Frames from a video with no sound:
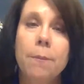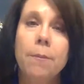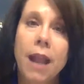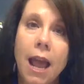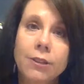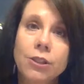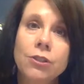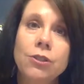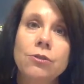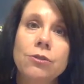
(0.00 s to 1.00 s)
but ask your
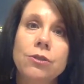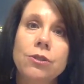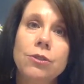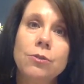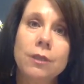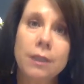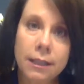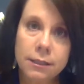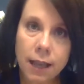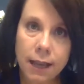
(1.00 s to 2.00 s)
students to use
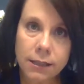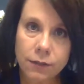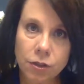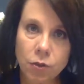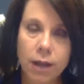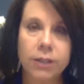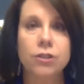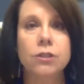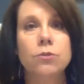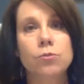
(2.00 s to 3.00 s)
these kinds of
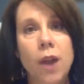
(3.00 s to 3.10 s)
strategies